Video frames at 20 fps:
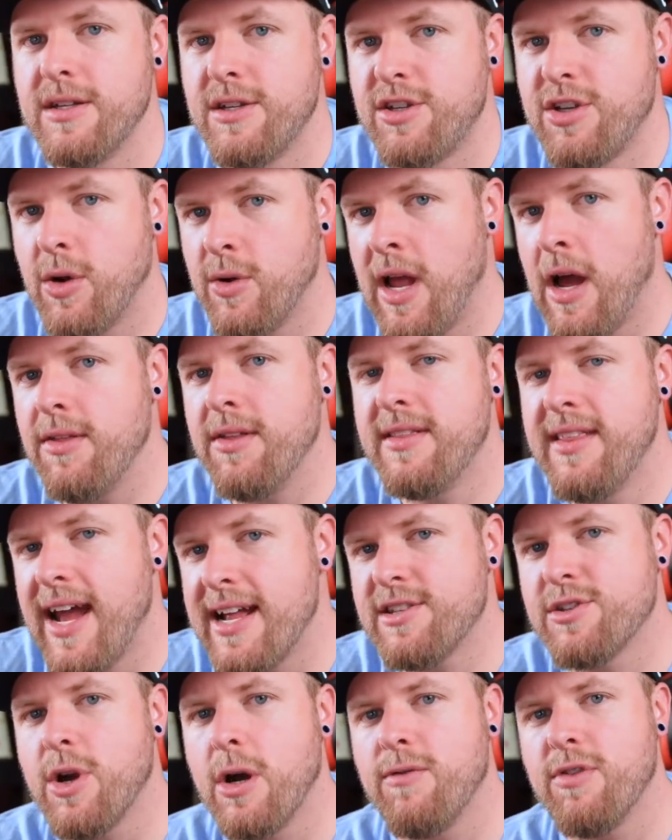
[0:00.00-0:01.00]
So now that
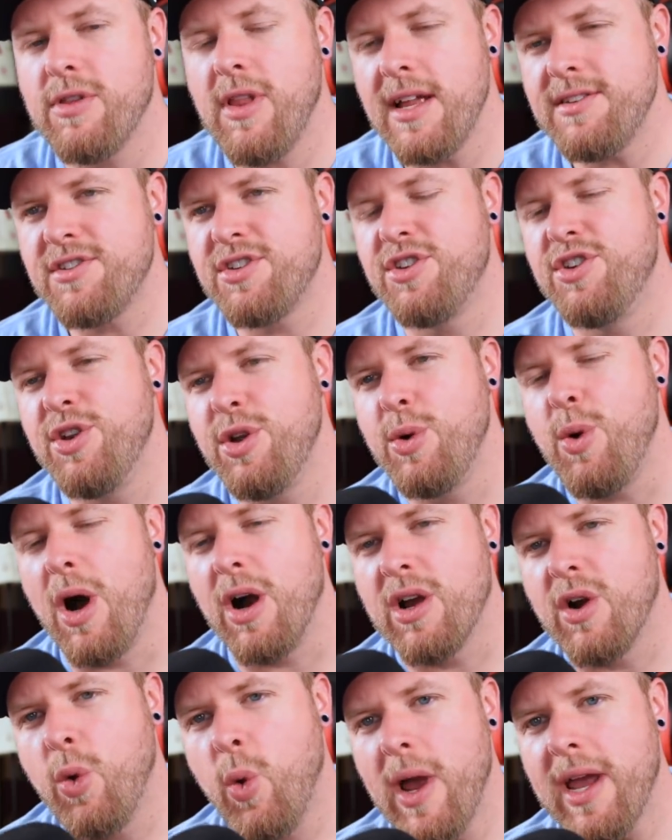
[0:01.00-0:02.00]
that's over, let's do a
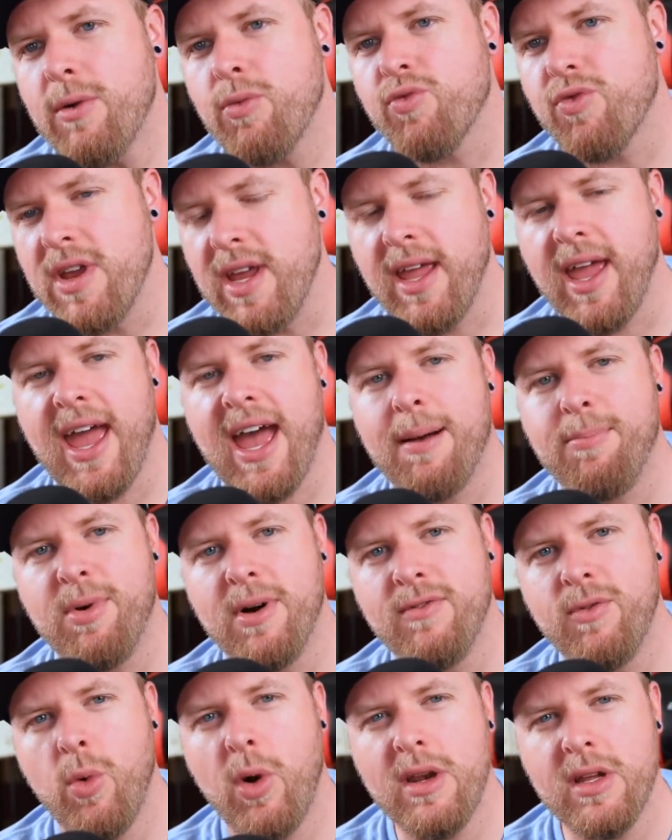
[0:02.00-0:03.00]
quick recap
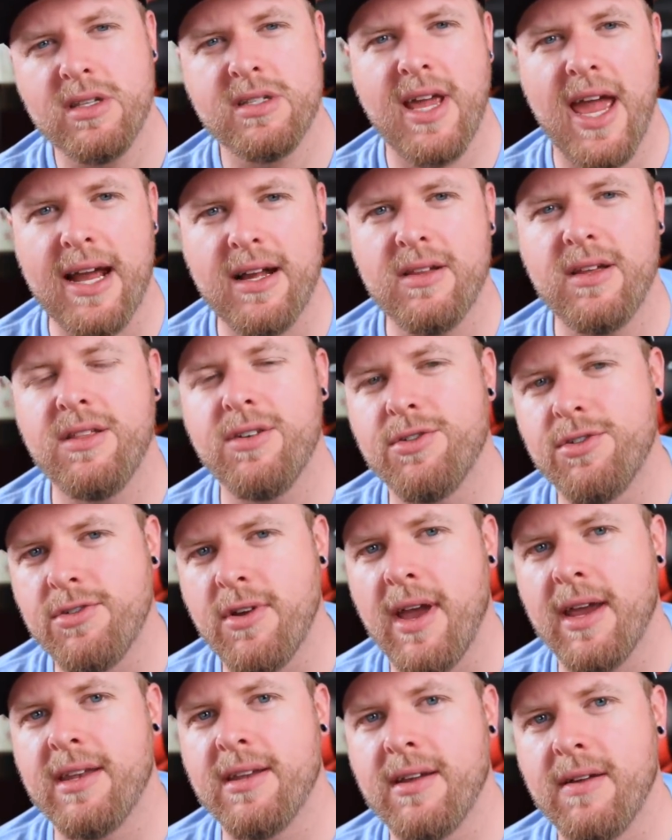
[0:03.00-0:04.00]
of what exactly they're
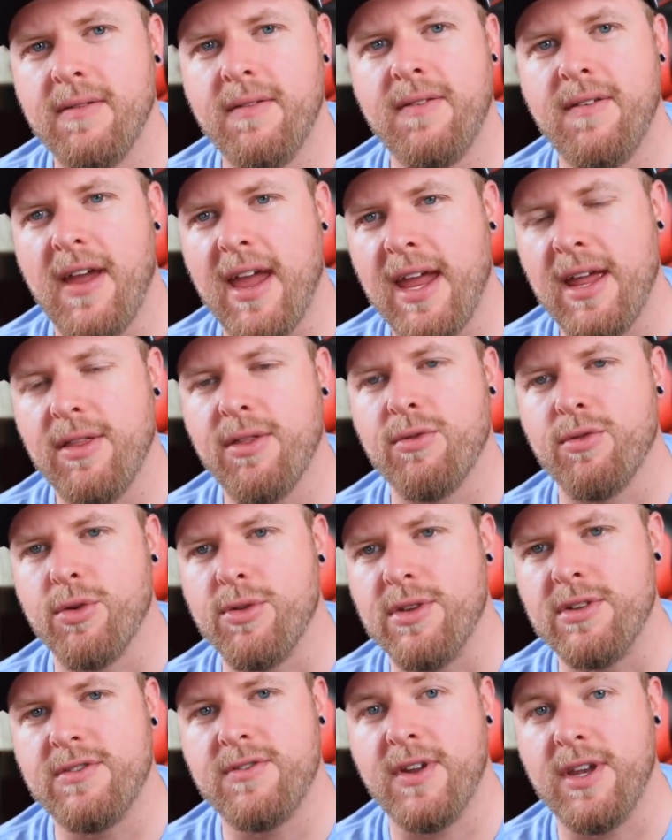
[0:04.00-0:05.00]
trying to convey through
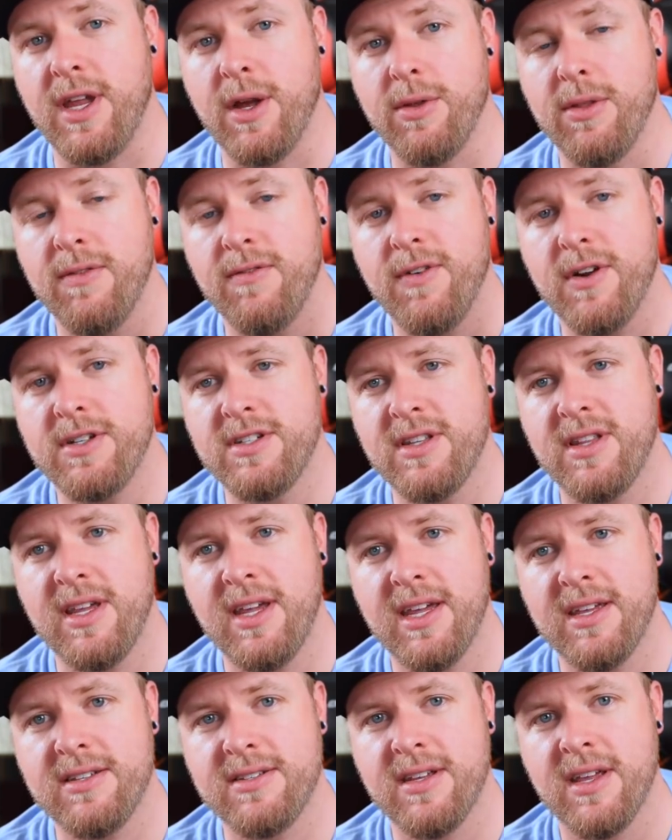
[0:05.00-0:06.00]
this video. The first thing
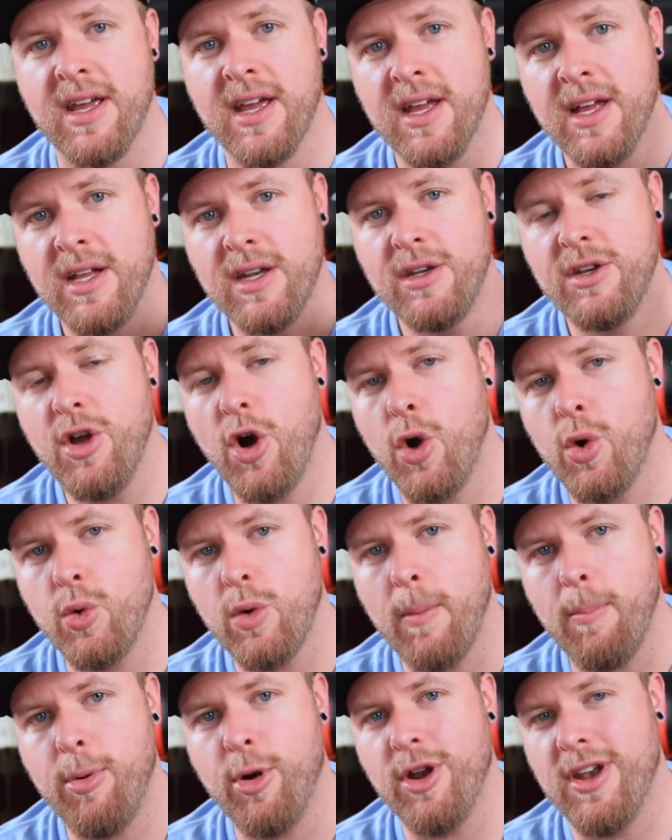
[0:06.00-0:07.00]
is
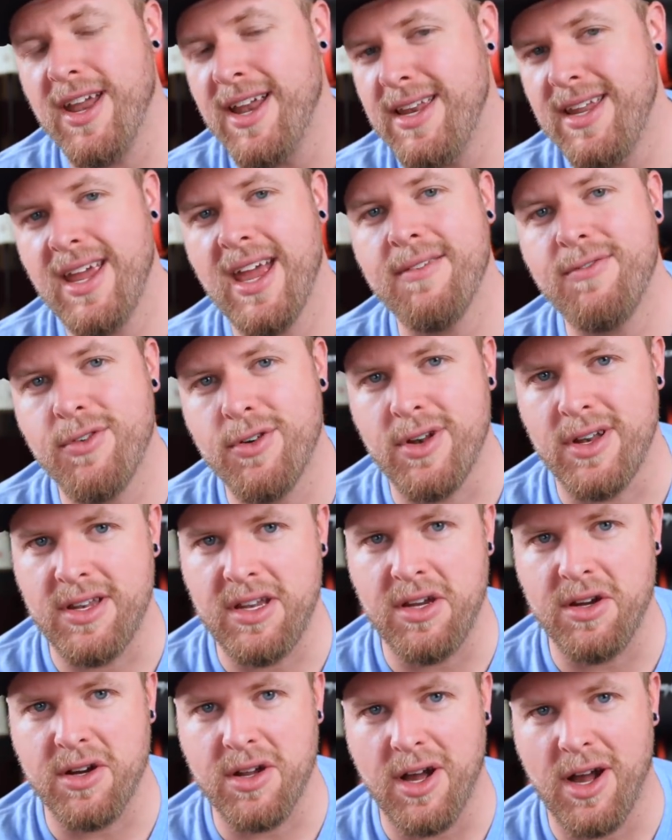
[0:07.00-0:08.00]
don't put any effort into
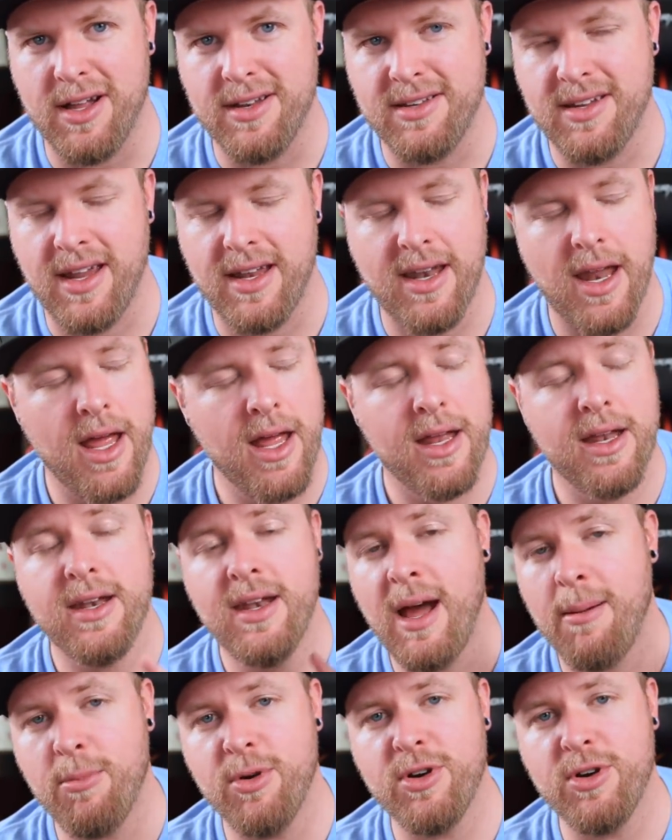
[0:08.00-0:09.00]
your content.
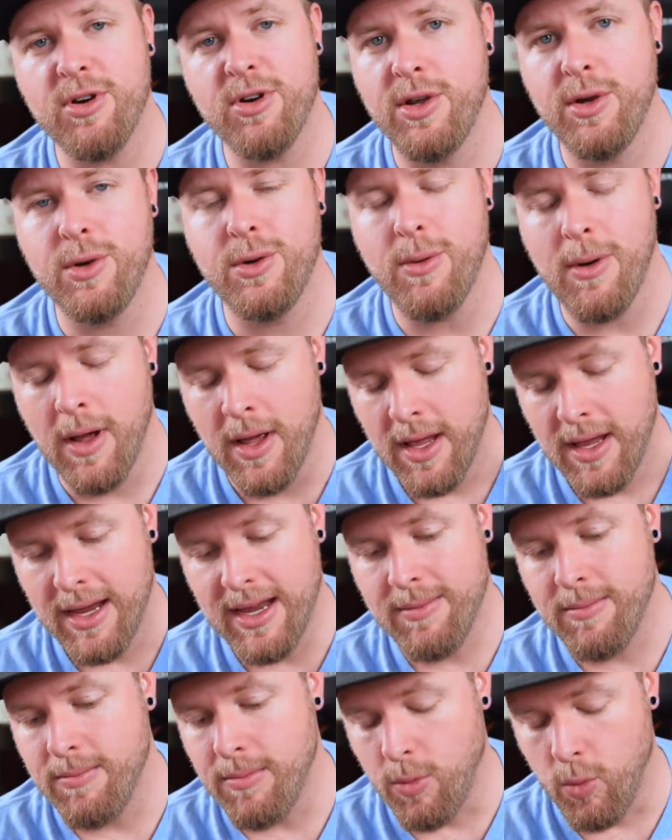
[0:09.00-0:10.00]
Number two,
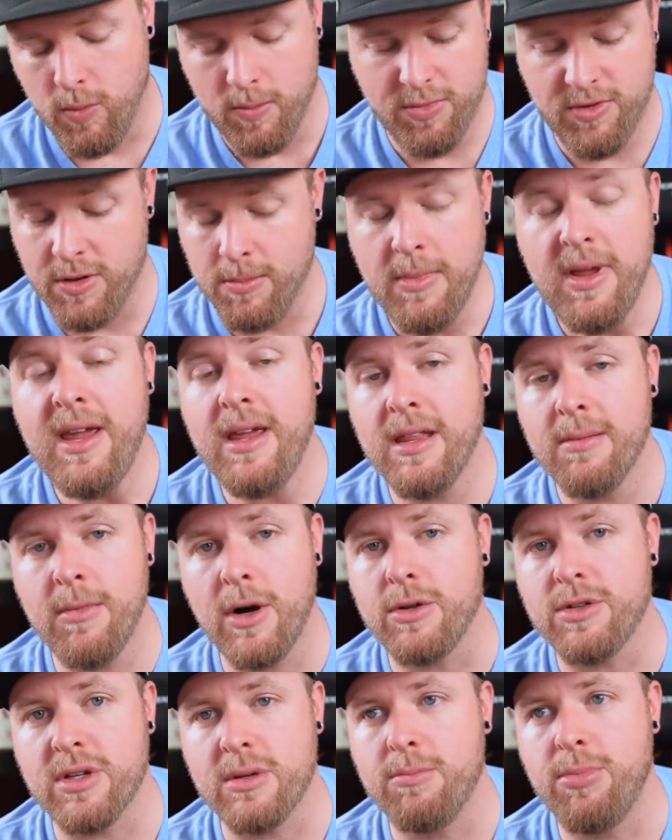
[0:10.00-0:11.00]
and to me, the
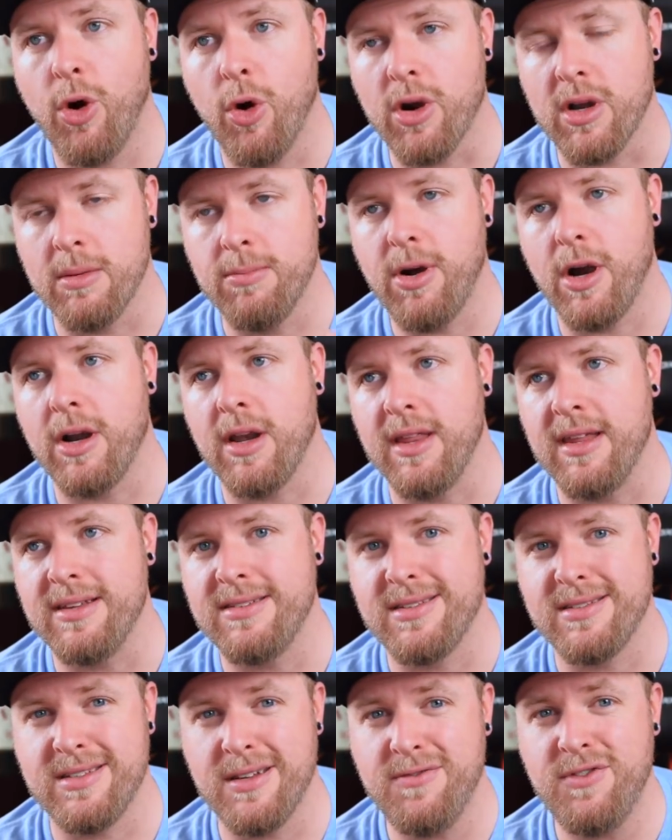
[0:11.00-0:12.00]
most important part of
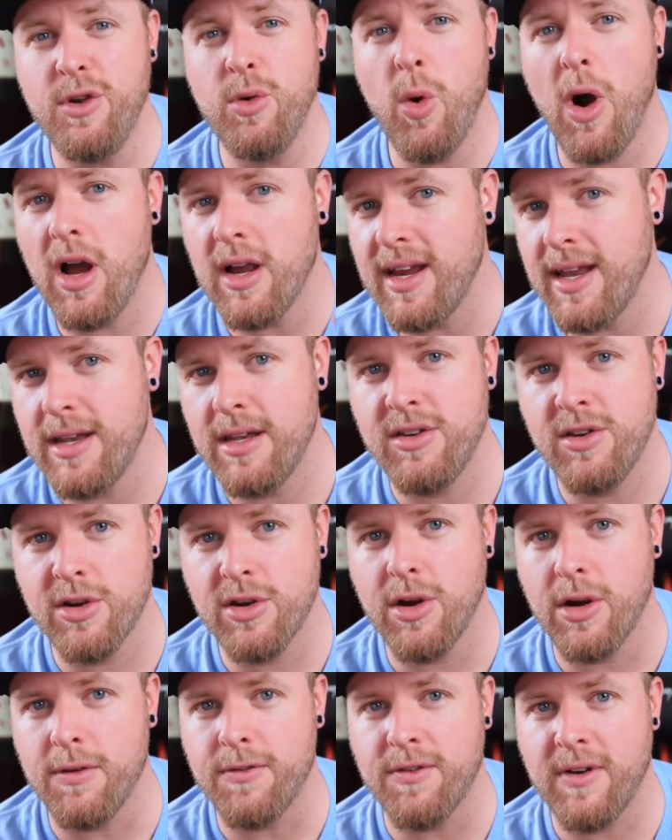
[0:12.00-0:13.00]
this is if you walk in and your
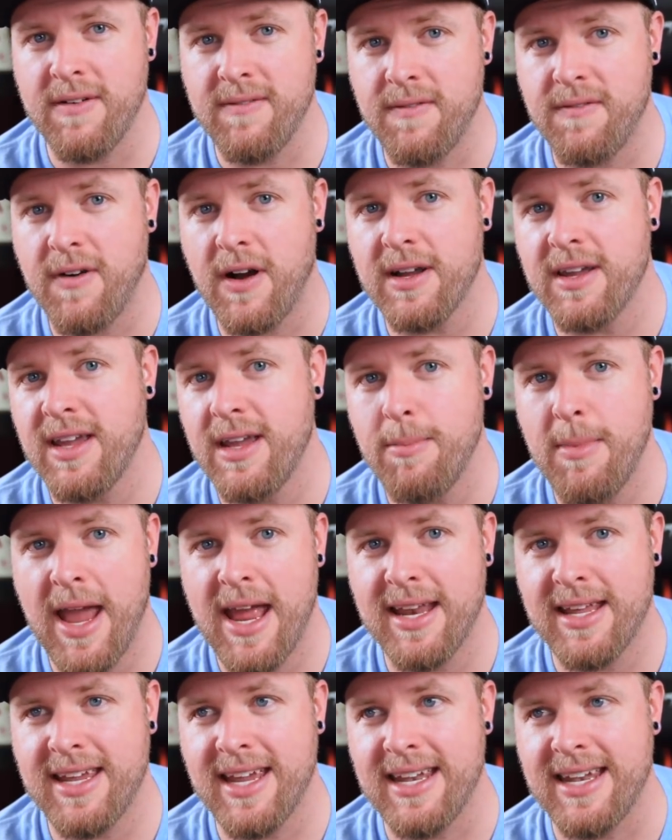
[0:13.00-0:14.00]
girlfriend fucking a
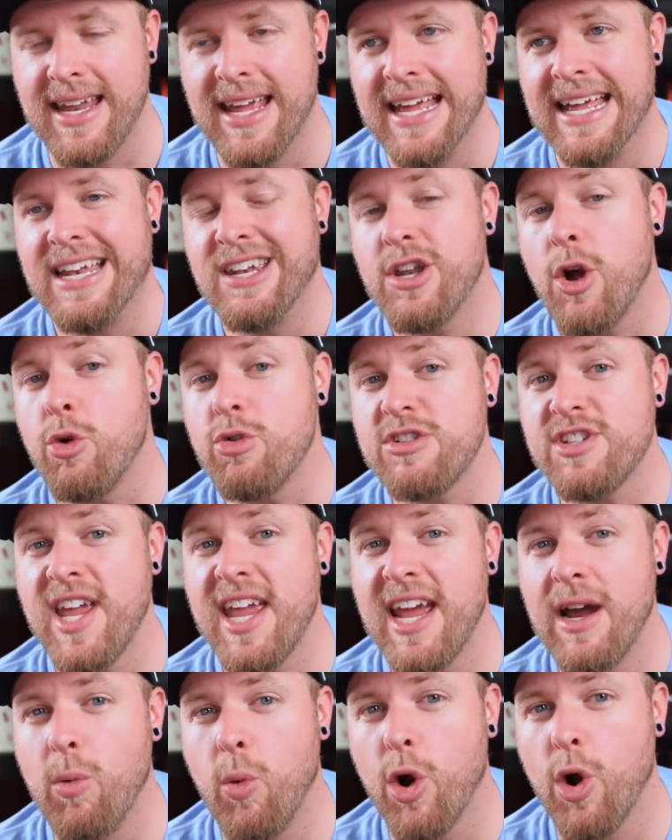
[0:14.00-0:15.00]
mannequin, don't
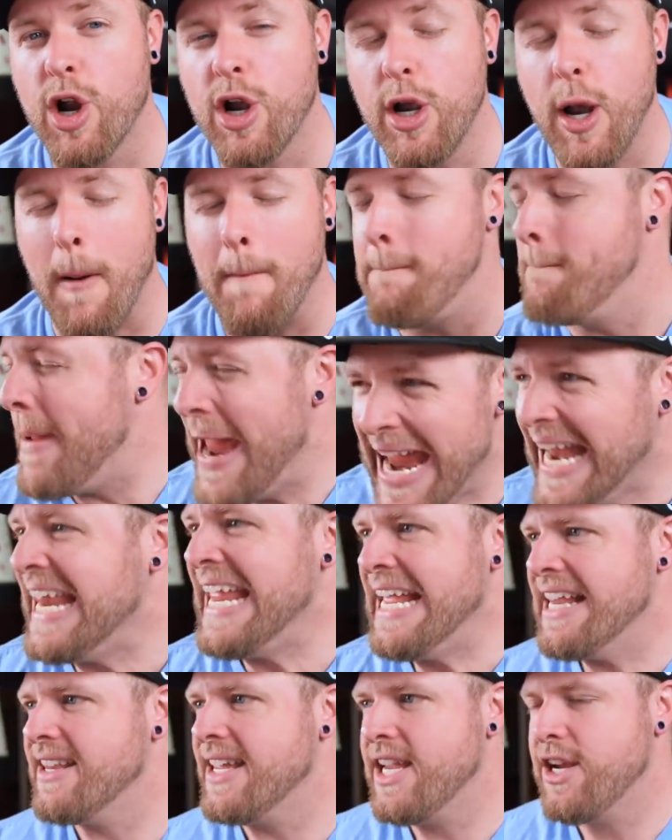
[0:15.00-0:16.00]
say a word,
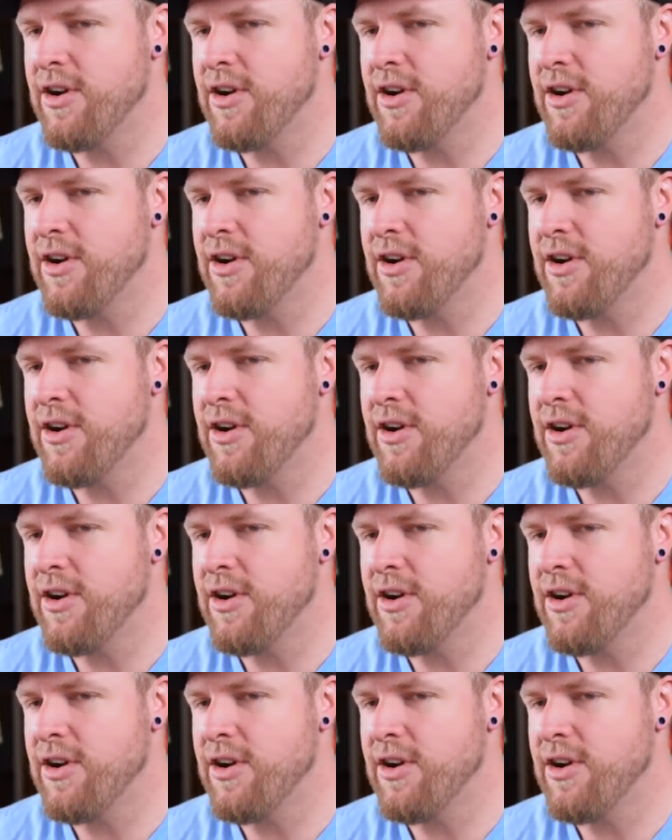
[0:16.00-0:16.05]
immediately